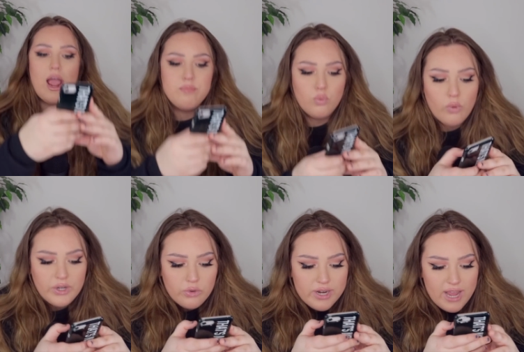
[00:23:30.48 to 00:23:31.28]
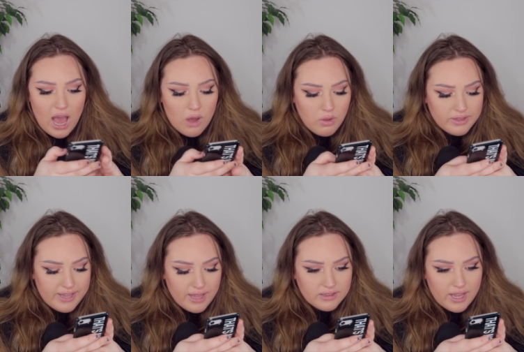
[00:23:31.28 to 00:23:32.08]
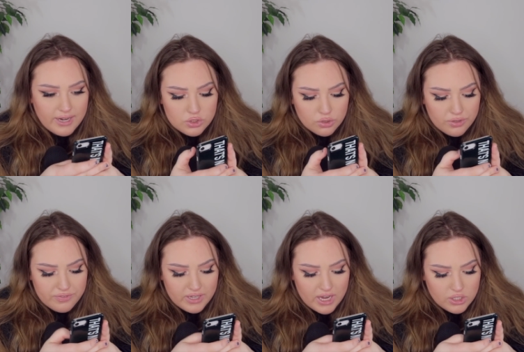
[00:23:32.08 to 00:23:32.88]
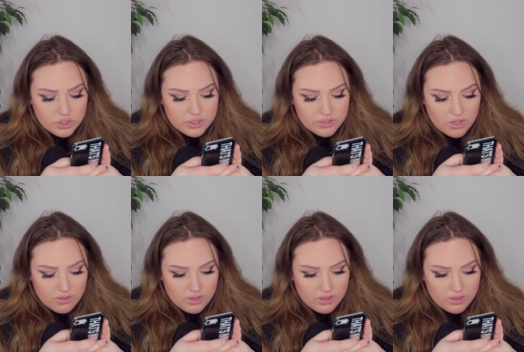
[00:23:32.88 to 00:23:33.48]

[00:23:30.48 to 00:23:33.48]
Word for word: I'm wondering how I'll get like certifications on